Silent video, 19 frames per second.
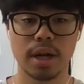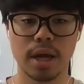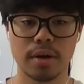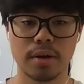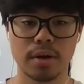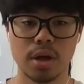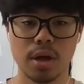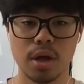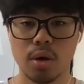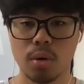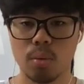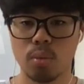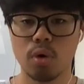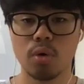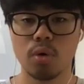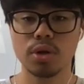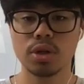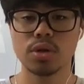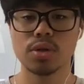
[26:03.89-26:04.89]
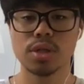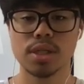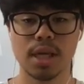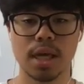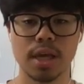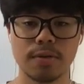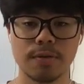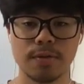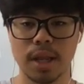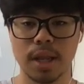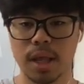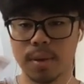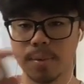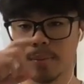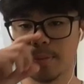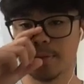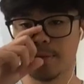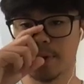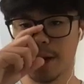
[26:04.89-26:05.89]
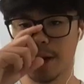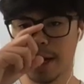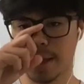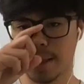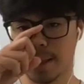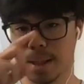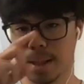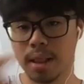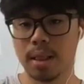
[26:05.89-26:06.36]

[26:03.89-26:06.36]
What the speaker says: And what would you say, Philip, for like,